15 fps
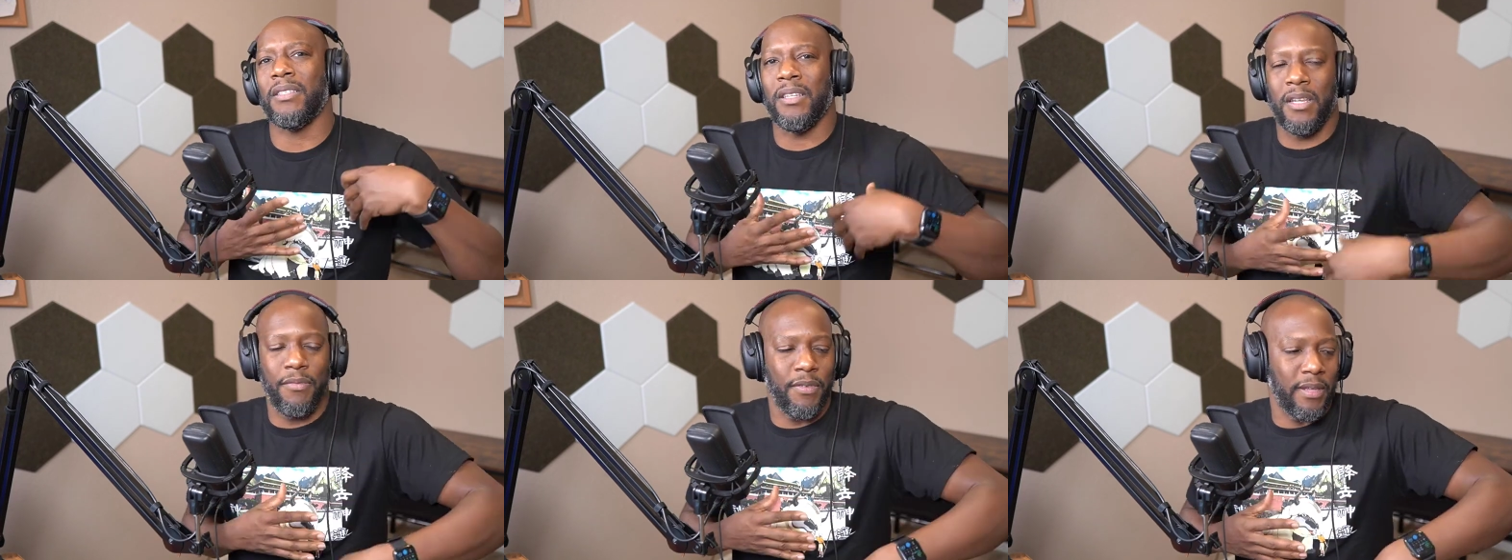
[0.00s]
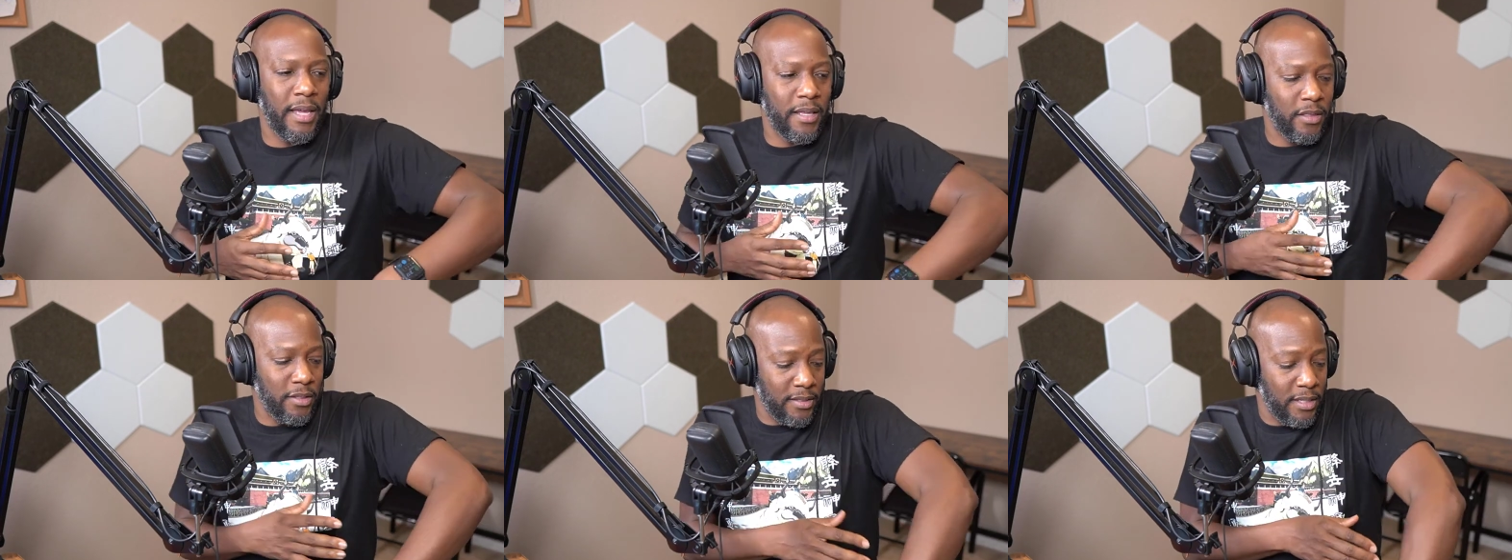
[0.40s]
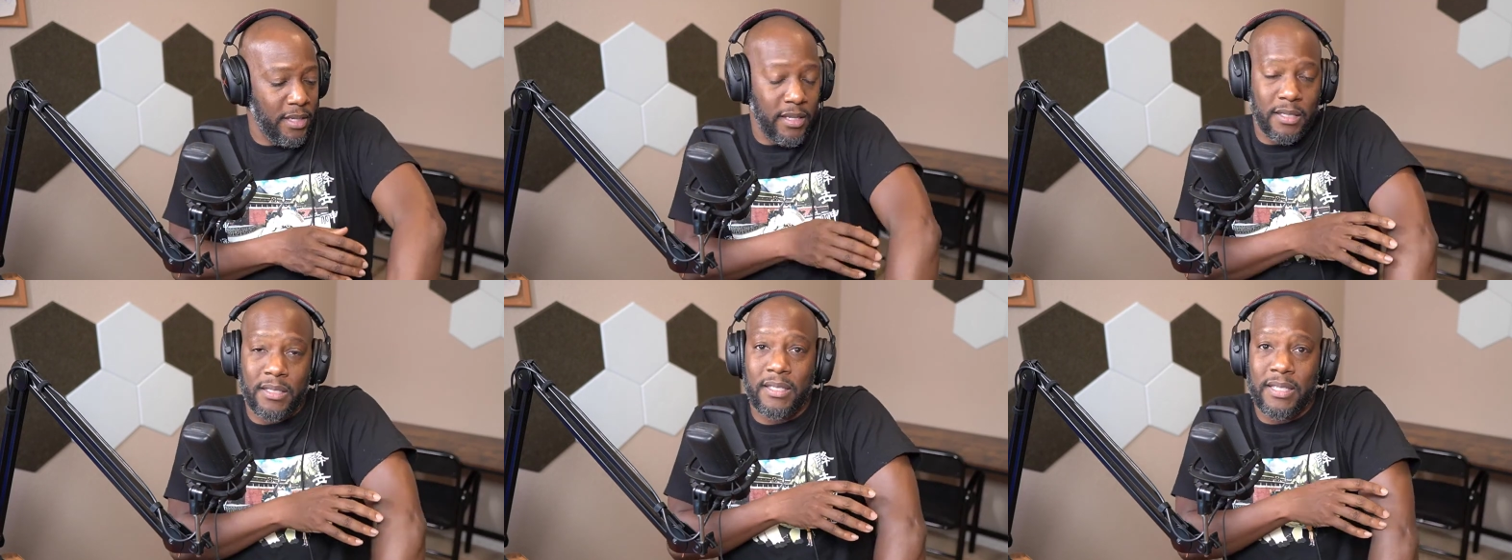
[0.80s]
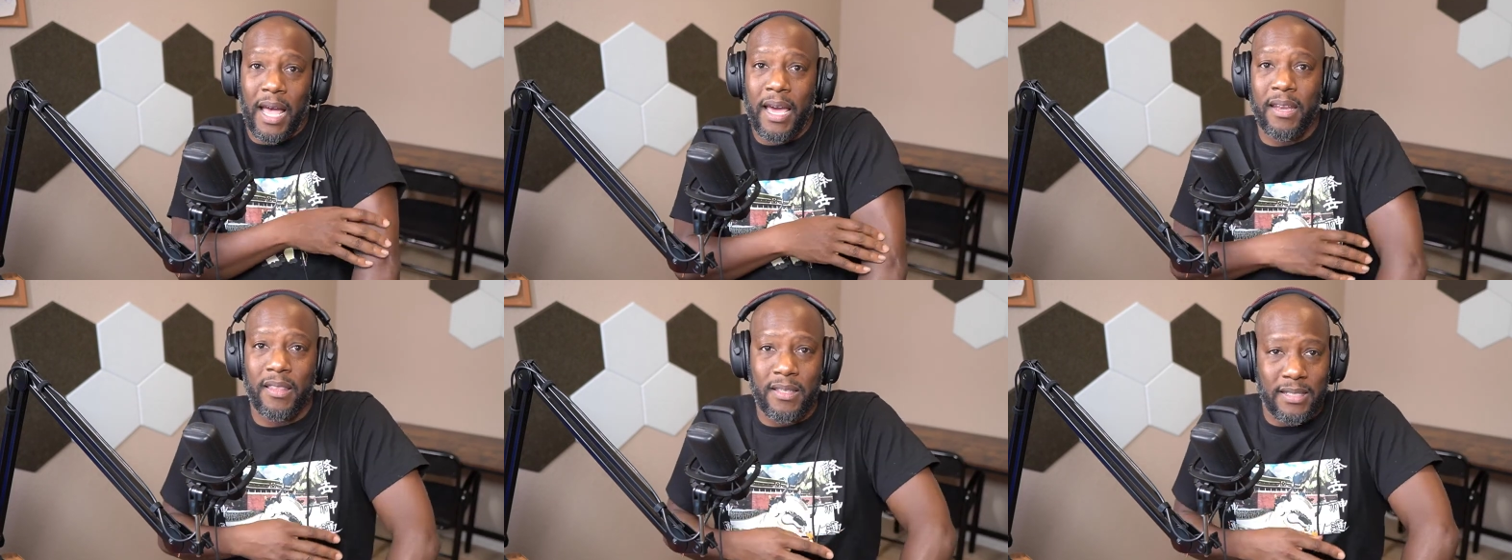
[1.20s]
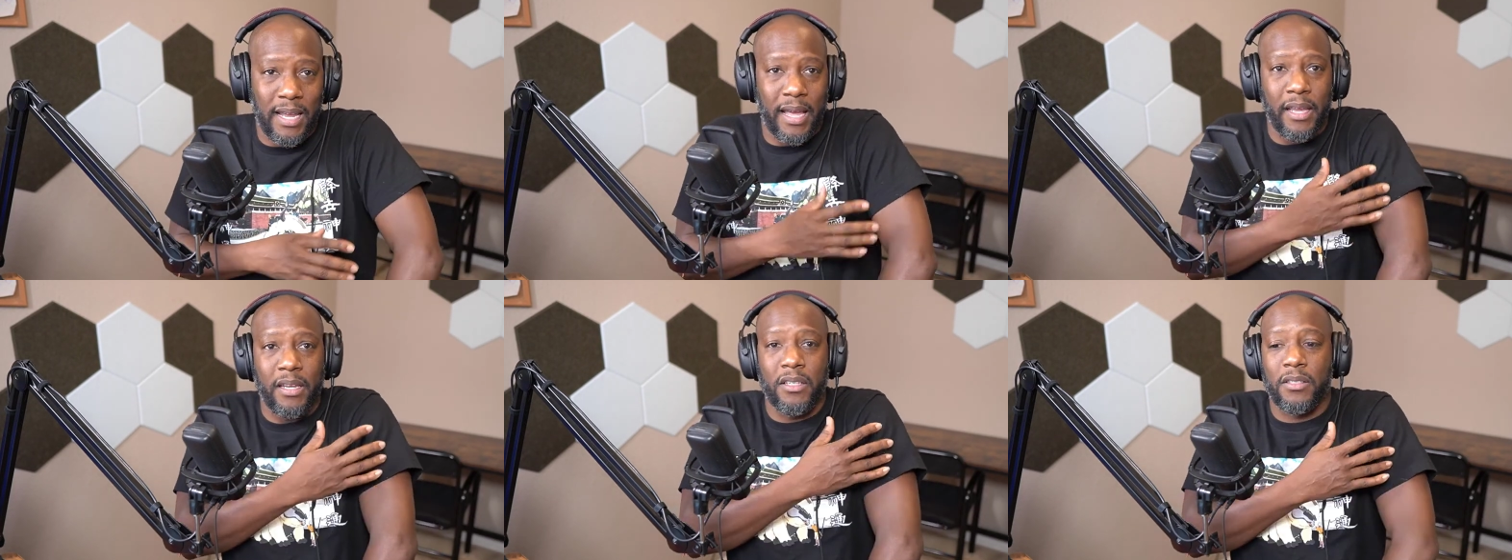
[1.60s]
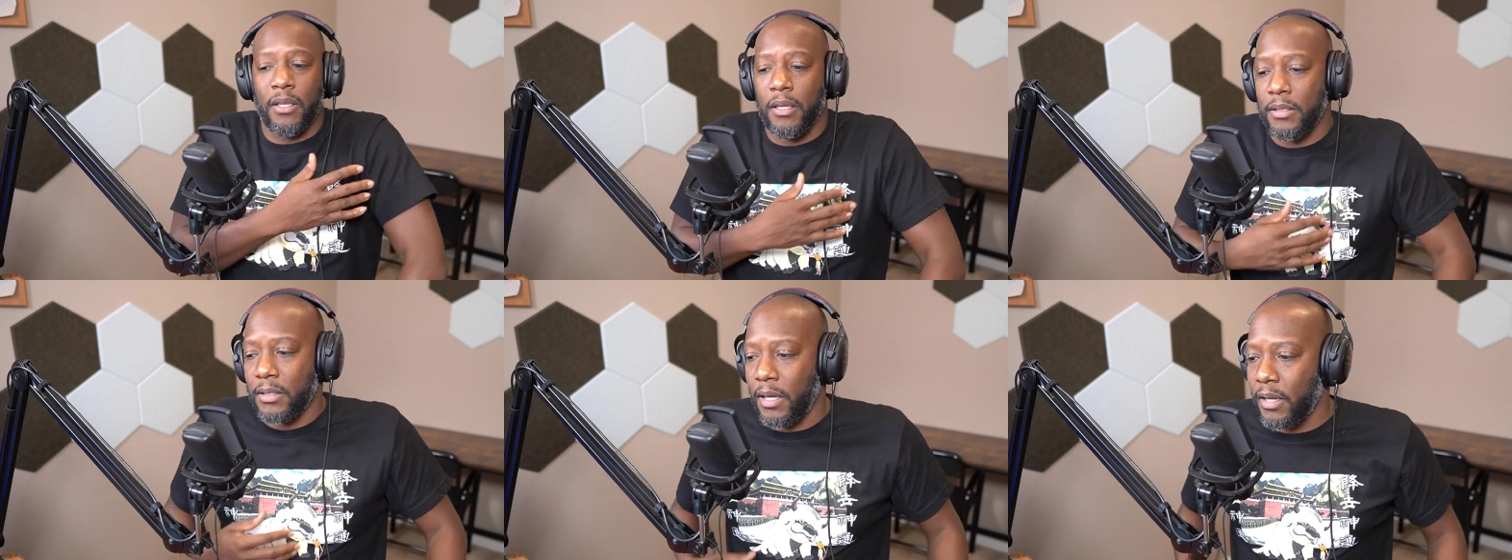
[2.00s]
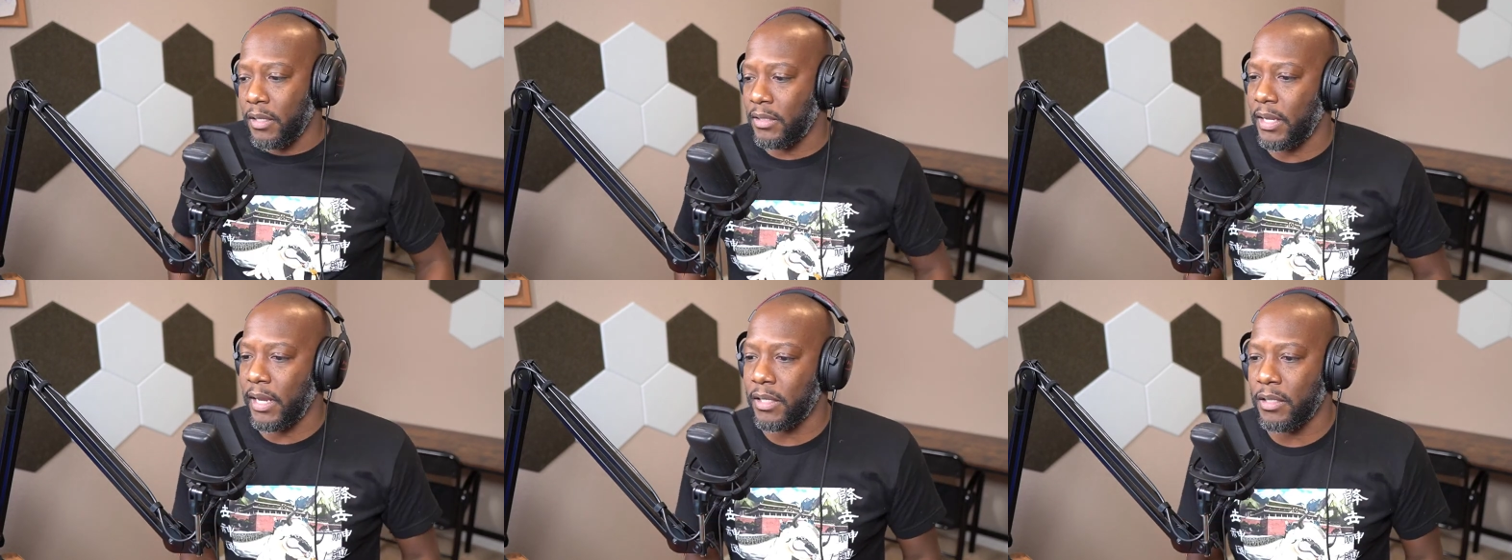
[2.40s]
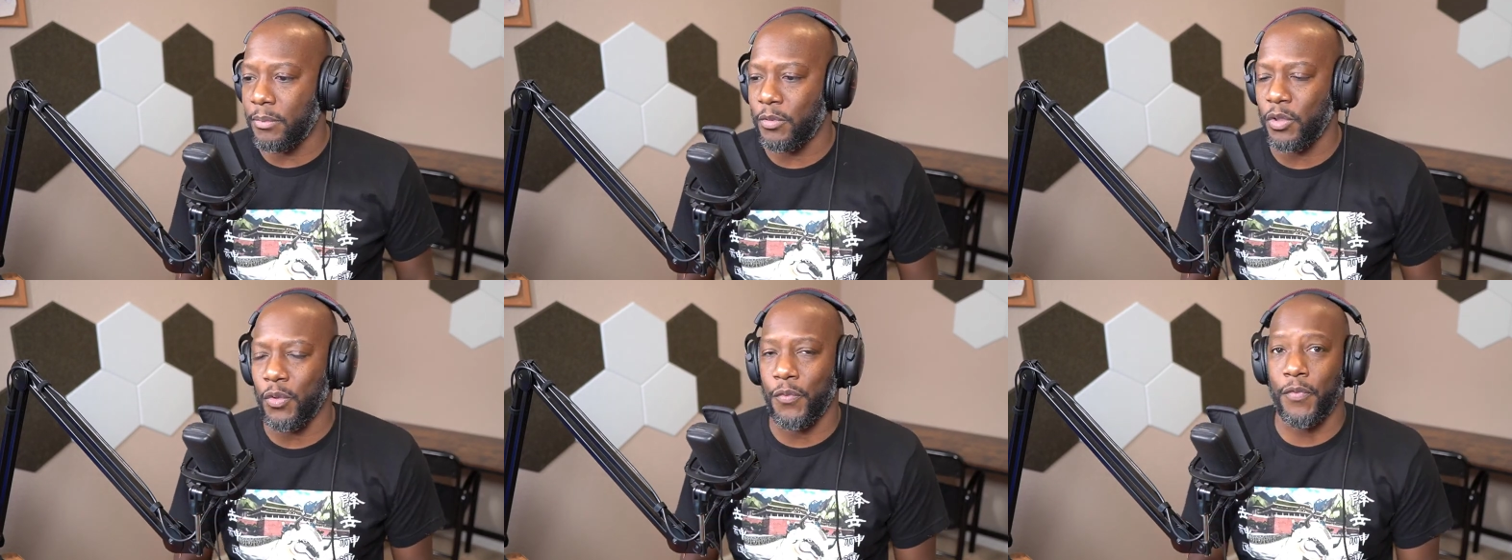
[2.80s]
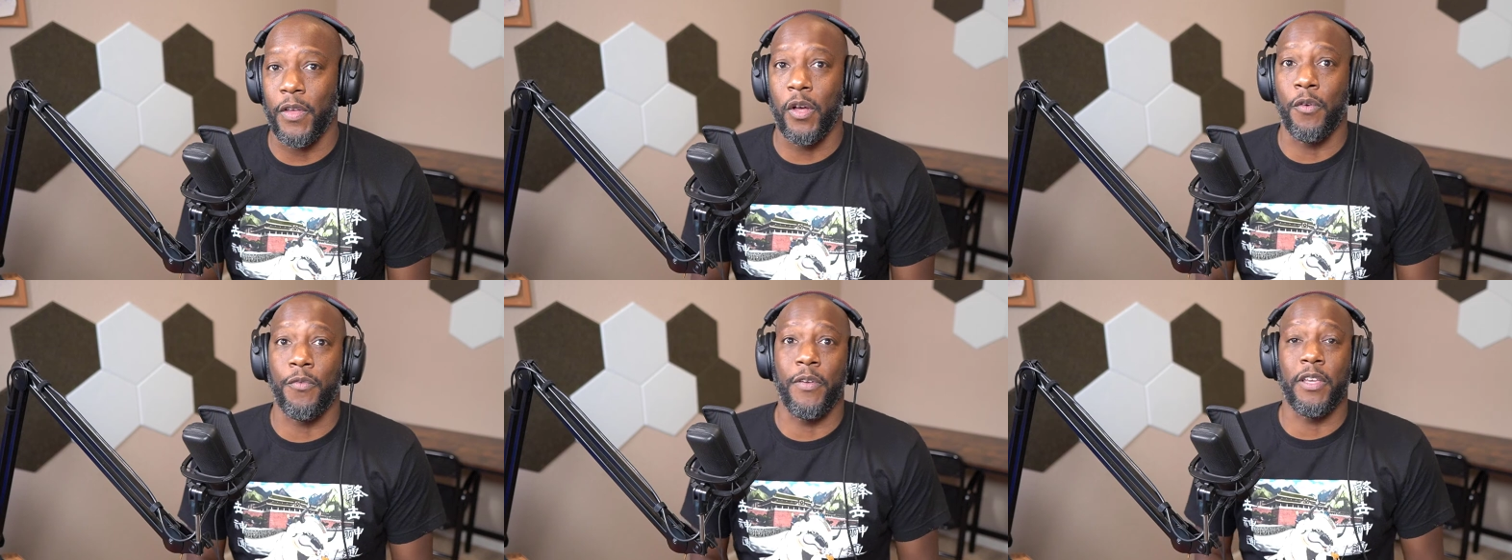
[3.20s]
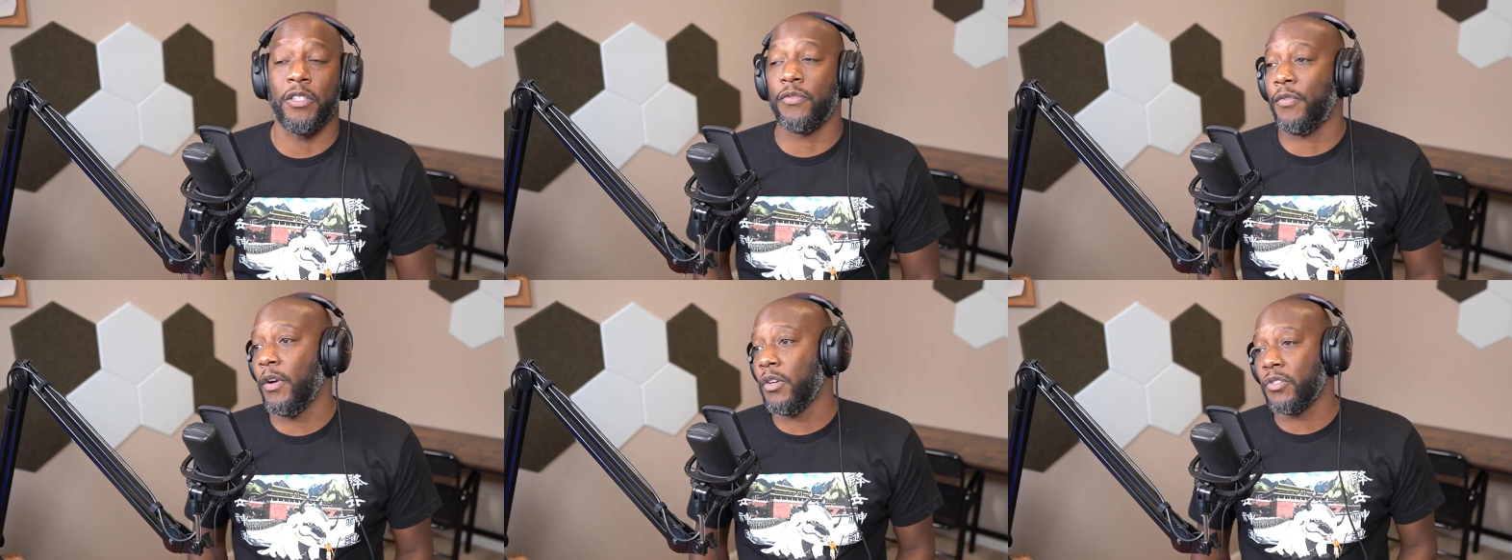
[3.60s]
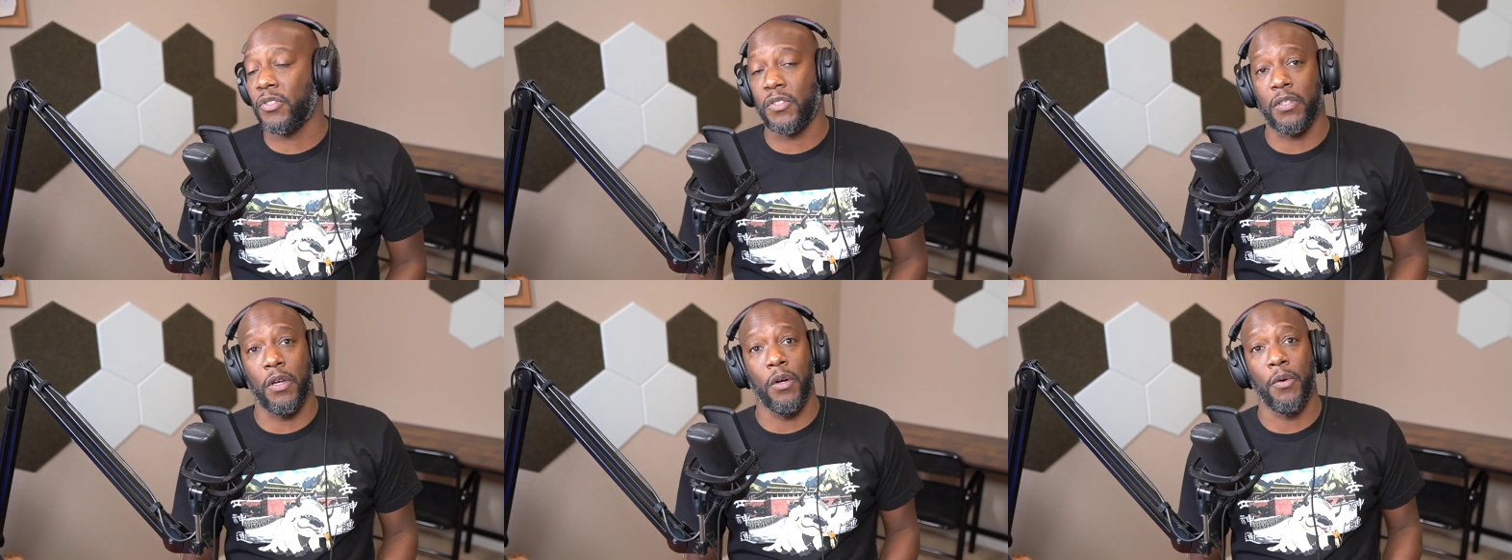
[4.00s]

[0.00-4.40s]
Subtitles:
and even like Zeke inside of the Titan is kind of jacked up too, fell face first.